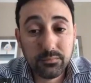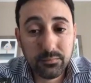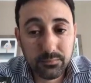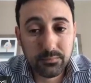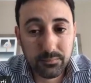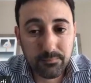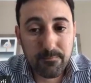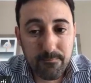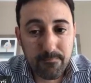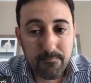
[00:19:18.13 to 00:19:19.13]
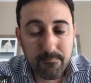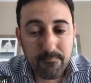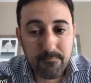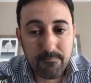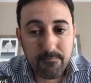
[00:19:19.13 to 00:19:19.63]

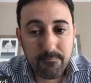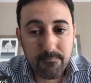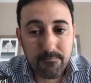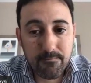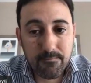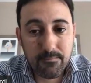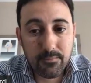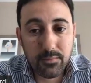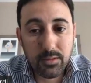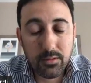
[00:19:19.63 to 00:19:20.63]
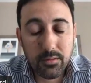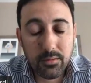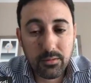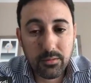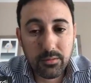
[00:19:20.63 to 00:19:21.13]

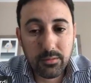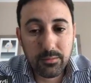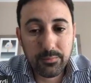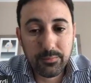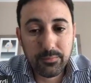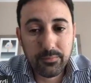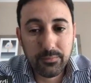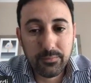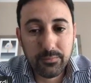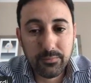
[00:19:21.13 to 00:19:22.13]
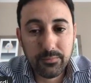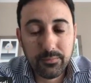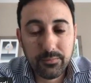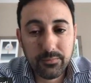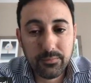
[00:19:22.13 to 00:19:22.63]

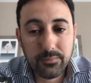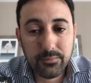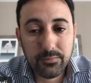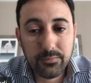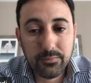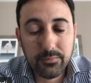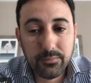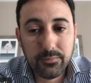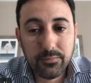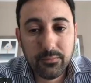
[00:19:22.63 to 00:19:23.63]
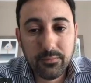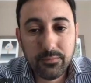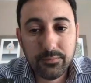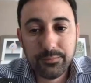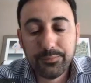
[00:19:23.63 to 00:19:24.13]

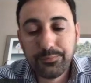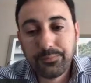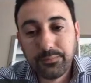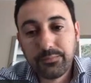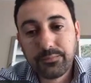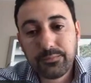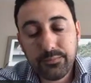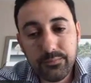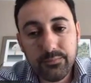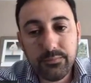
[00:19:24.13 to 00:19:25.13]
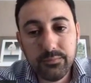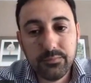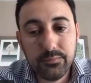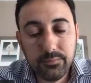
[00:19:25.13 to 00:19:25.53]
The person shown says nothing.